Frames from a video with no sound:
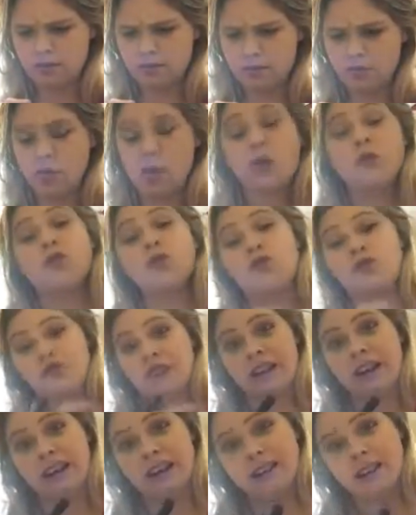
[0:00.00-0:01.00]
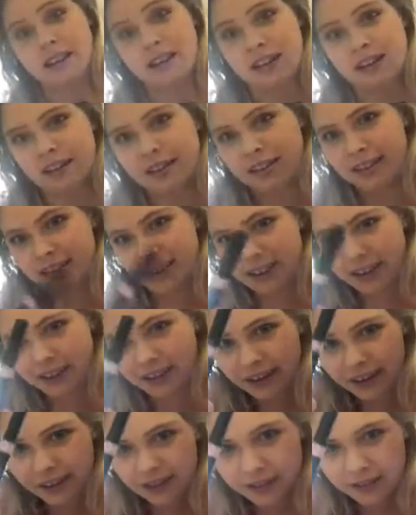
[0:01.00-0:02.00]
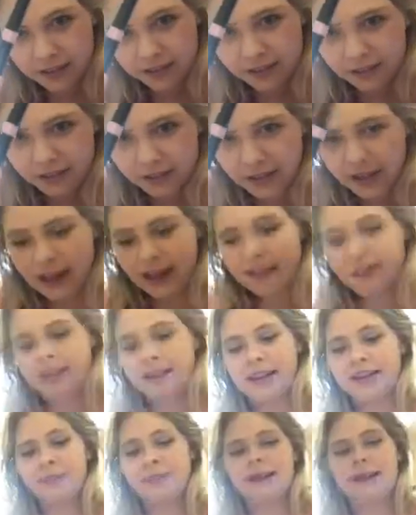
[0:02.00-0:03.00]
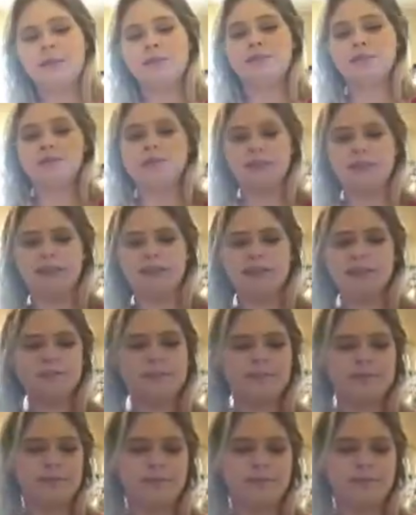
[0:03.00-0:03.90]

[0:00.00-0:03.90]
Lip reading: Roseshock is the color, in case anybody was wondering.